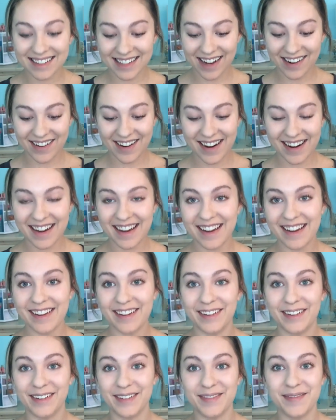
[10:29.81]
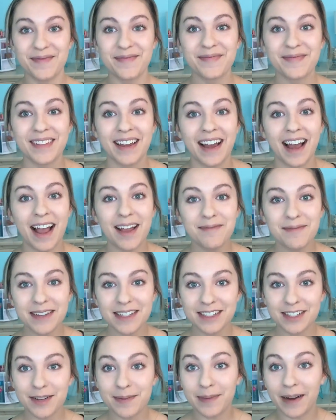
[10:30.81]
how are you? I
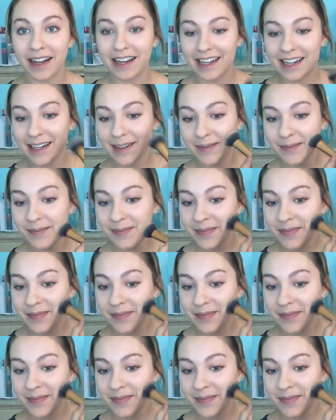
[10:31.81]
miss you, buddy.